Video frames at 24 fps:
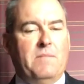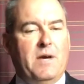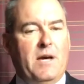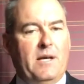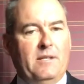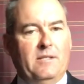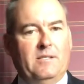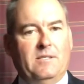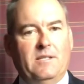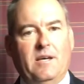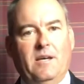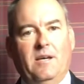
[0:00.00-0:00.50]

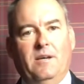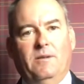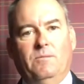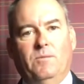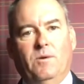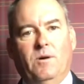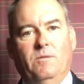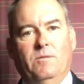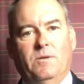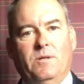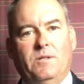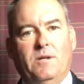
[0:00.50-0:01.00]
meditate,
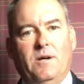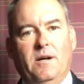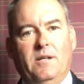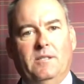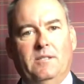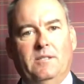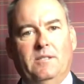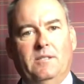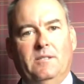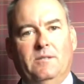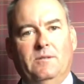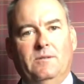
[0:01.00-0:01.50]
what we're trying
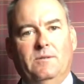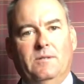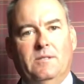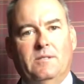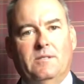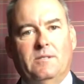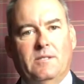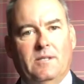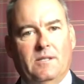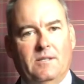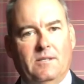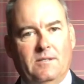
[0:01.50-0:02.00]
to do
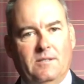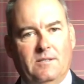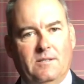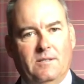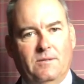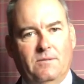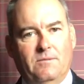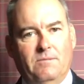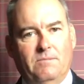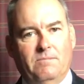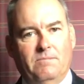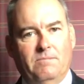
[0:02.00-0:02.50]
is
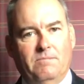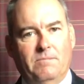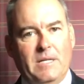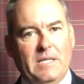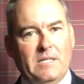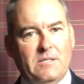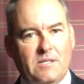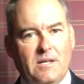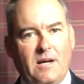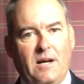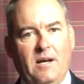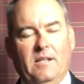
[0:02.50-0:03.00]
to be
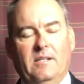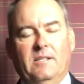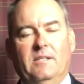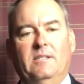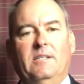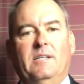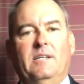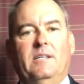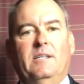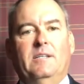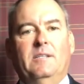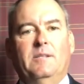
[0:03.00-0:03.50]
silent,
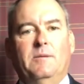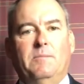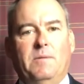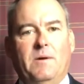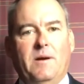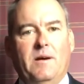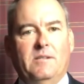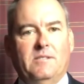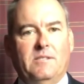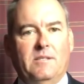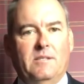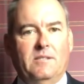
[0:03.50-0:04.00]
get in the
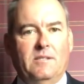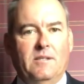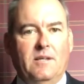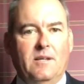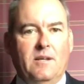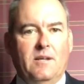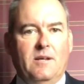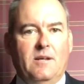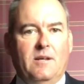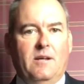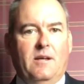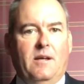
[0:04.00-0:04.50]
present,
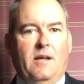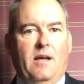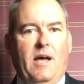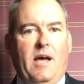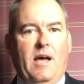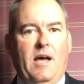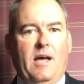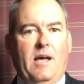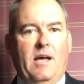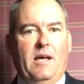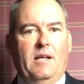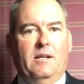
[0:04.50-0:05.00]

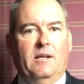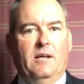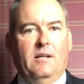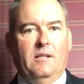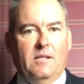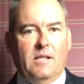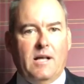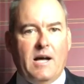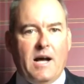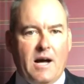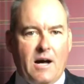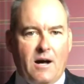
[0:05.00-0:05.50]
and
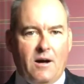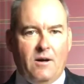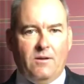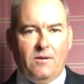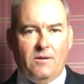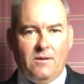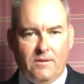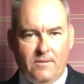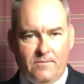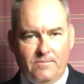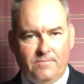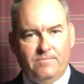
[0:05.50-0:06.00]

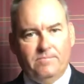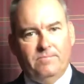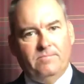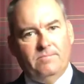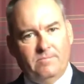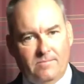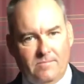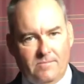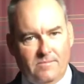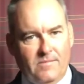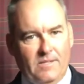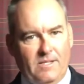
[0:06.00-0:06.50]
allow,
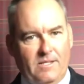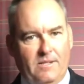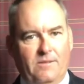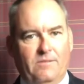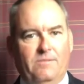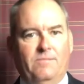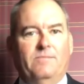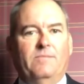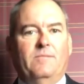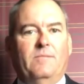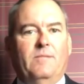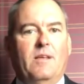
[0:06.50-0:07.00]
you know,
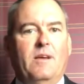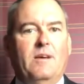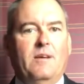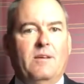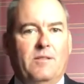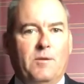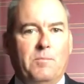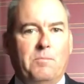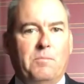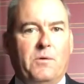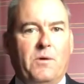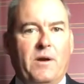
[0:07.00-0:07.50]

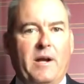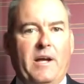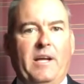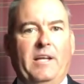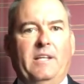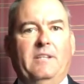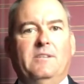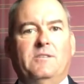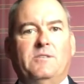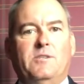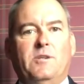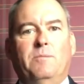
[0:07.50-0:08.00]
the
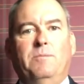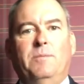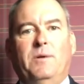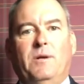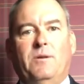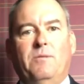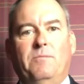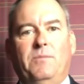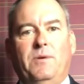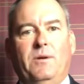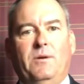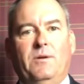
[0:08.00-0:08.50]
brain, the
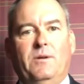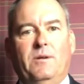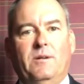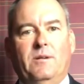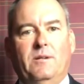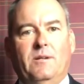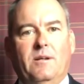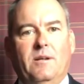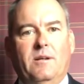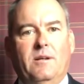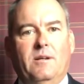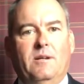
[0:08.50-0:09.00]

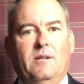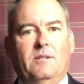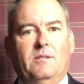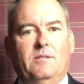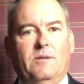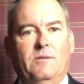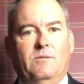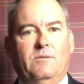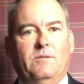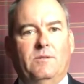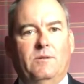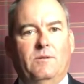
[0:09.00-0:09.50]
supercomputer,
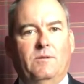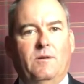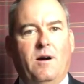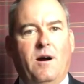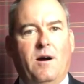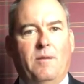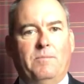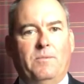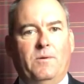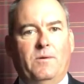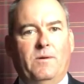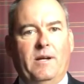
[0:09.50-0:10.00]
to
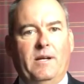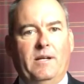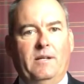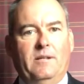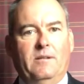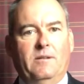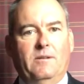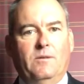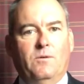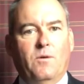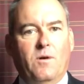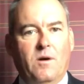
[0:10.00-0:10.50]
operate
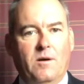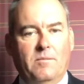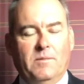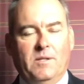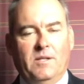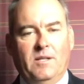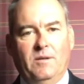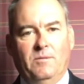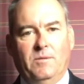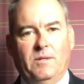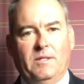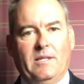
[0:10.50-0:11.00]

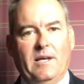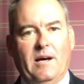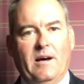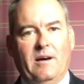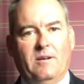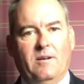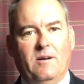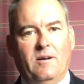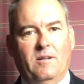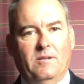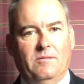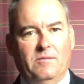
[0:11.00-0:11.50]
normally
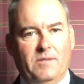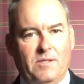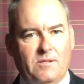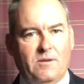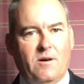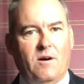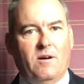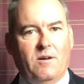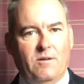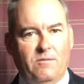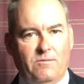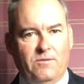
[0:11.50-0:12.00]
without all of this
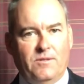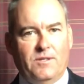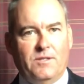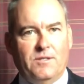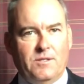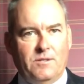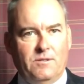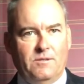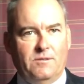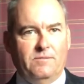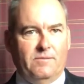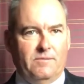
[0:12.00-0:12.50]

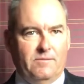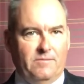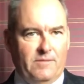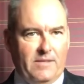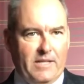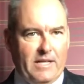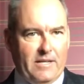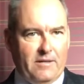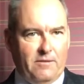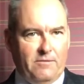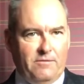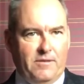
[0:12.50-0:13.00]
artificial
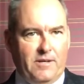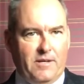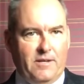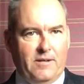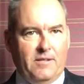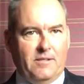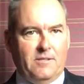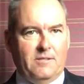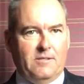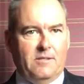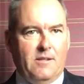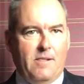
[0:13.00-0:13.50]

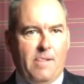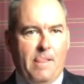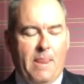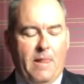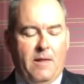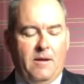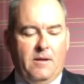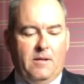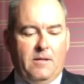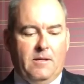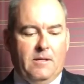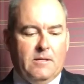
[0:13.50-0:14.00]
interference.
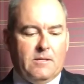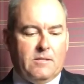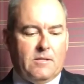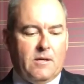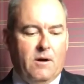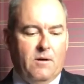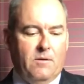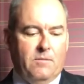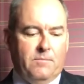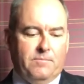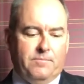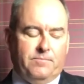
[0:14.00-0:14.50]

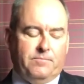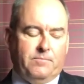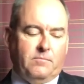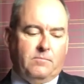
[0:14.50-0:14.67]
So